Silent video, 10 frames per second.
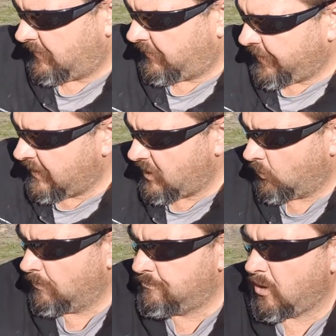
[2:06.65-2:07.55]
Then I
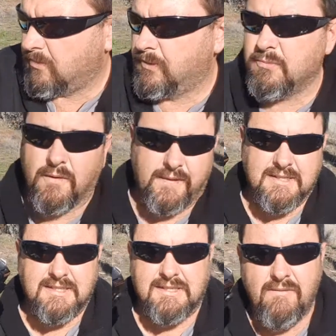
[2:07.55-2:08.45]
will probably want
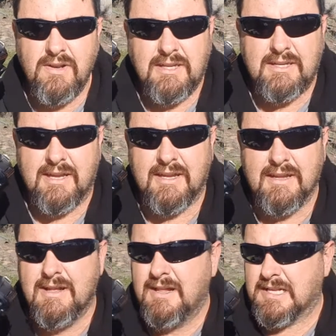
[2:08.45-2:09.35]
this 70D.
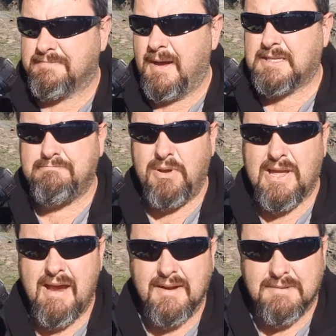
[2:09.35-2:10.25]
It's much
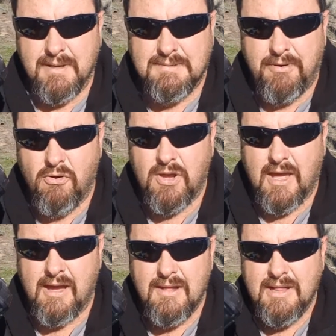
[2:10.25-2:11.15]
bigger and it's much
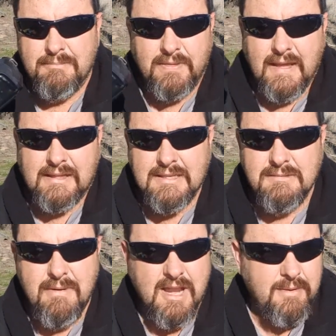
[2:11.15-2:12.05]
bulkier, but that
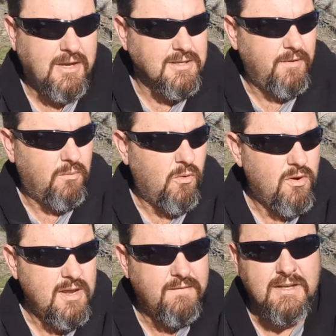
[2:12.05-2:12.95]
doesn't matter because I'm not
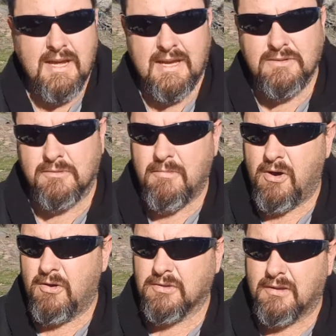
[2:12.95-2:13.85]
walking for days or
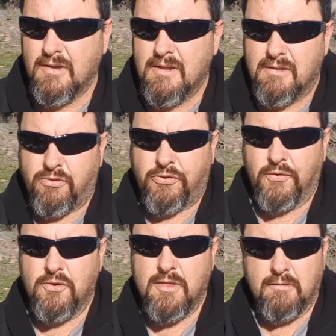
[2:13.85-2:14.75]
miles
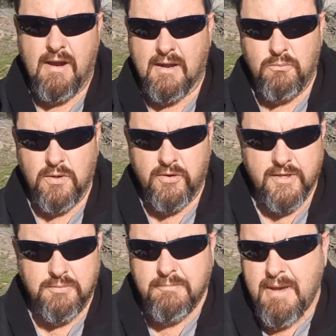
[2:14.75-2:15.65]
through the rugged
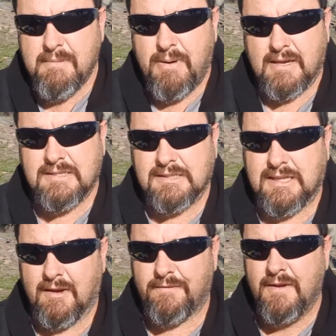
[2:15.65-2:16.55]
wilderness with backpacks and
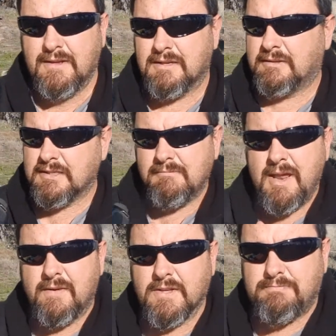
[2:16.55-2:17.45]
stuff. So it doesn't
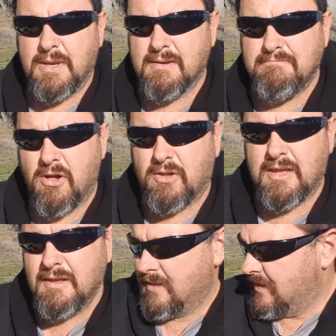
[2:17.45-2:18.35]
matter if it's big and
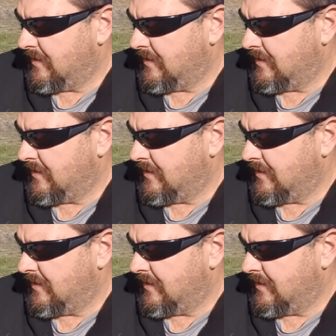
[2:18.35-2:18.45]
bulky.